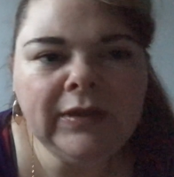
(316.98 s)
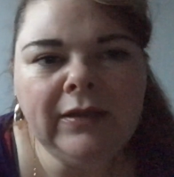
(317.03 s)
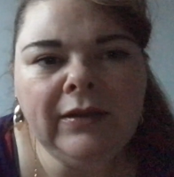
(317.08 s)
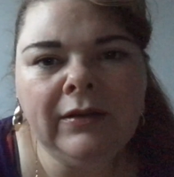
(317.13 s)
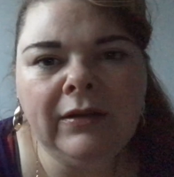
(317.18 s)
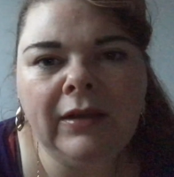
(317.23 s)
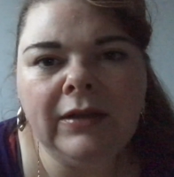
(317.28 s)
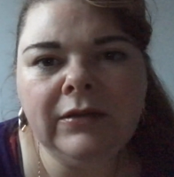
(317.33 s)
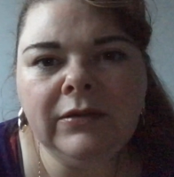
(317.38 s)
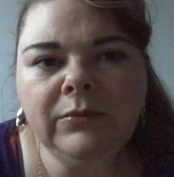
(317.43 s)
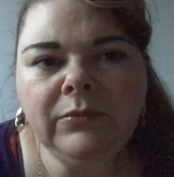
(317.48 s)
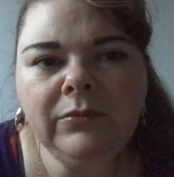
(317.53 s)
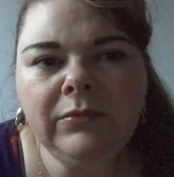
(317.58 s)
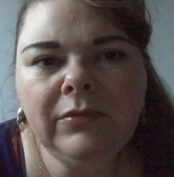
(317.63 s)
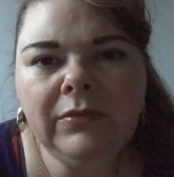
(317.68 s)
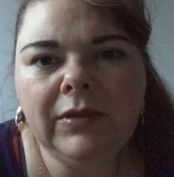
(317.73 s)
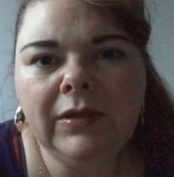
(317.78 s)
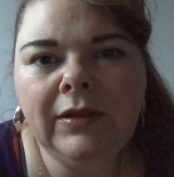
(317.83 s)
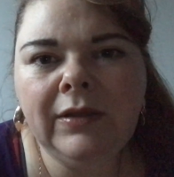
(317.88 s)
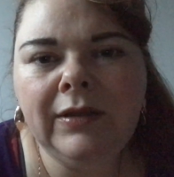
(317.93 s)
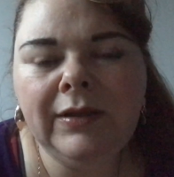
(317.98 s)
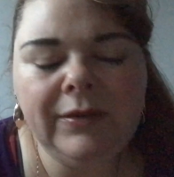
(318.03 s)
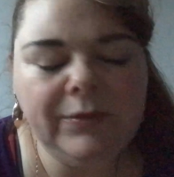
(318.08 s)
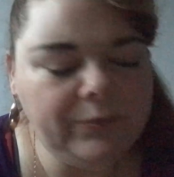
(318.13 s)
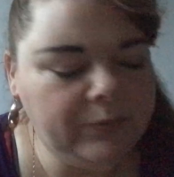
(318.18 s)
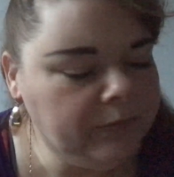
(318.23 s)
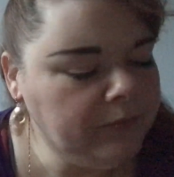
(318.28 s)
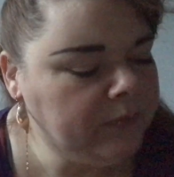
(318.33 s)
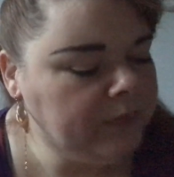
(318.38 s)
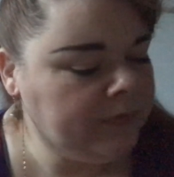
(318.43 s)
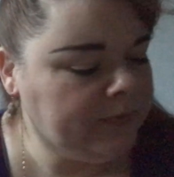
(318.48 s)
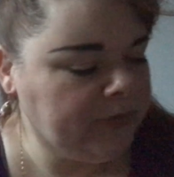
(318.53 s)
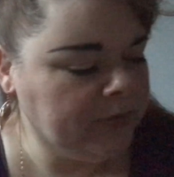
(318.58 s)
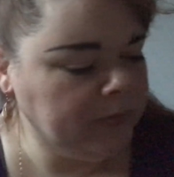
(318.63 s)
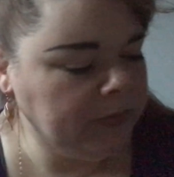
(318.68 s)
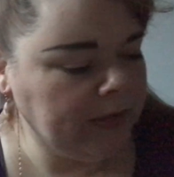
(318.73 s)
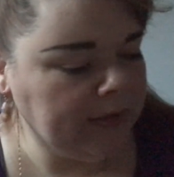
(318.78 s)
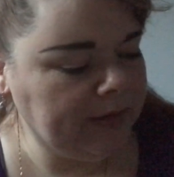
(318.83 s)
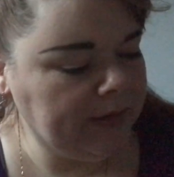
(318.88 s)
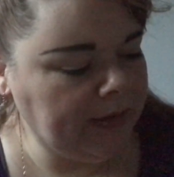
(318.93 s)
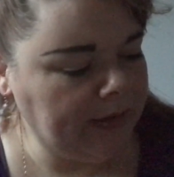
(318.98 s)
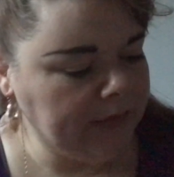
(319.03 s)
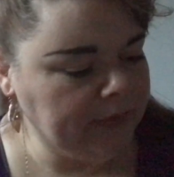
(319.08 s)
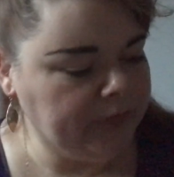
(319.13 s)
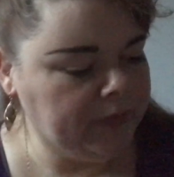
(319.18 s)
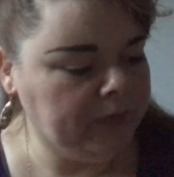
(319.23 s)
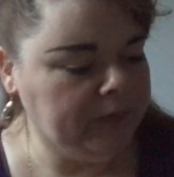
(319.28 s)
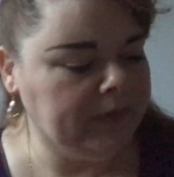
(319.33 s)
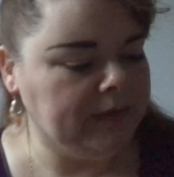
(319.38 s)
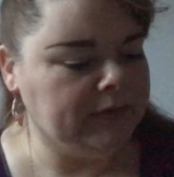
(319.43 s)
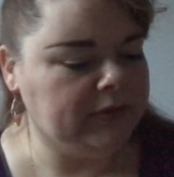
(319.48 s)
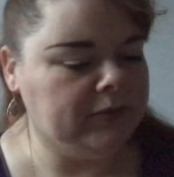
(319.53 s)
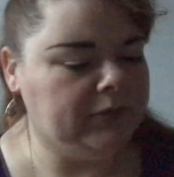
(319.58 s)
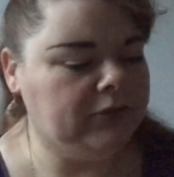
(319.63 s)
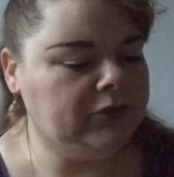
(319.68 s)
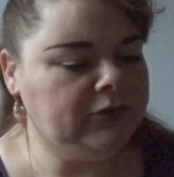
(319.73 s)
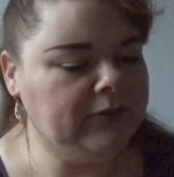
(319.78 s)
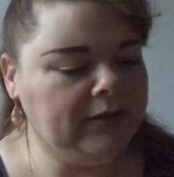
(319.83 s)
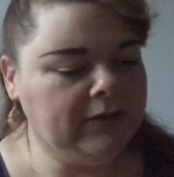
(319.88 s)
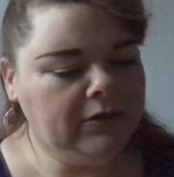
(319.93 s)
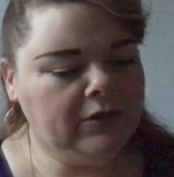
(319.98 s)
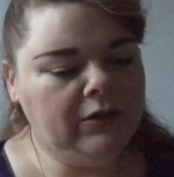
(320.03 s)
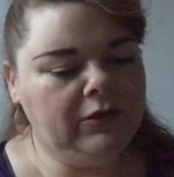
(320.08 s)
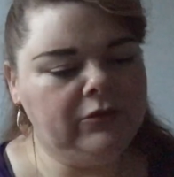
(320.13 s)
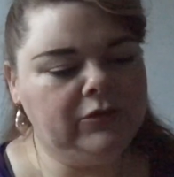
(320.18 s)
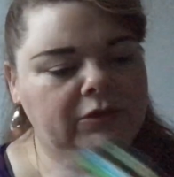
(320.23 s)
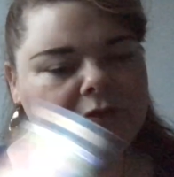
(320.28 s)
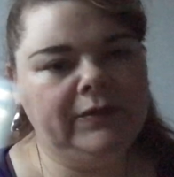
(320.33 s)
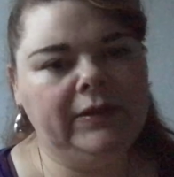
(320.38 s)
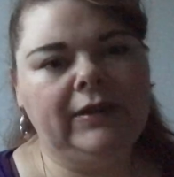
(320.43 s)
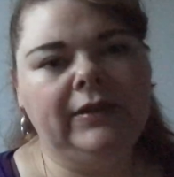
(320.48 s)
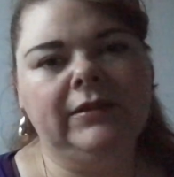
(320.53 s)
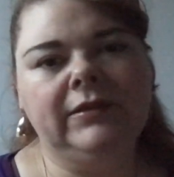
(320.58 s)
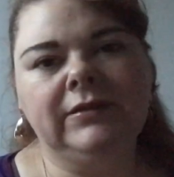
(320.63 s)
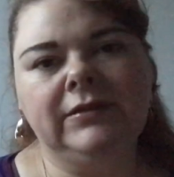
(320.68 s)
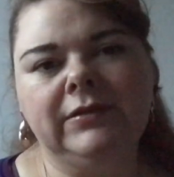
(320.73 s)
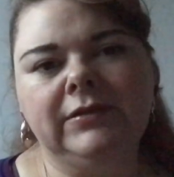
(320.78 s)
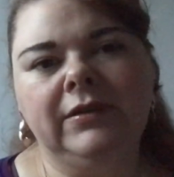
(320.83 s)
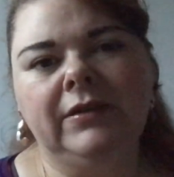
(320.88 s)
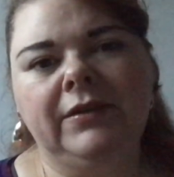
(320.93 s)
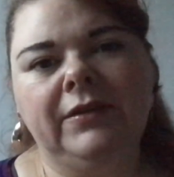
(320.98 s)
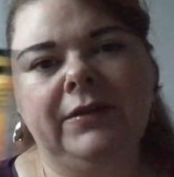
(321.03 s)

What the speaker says: that you like them, from what I can gather from this. So the Strength card's reversed,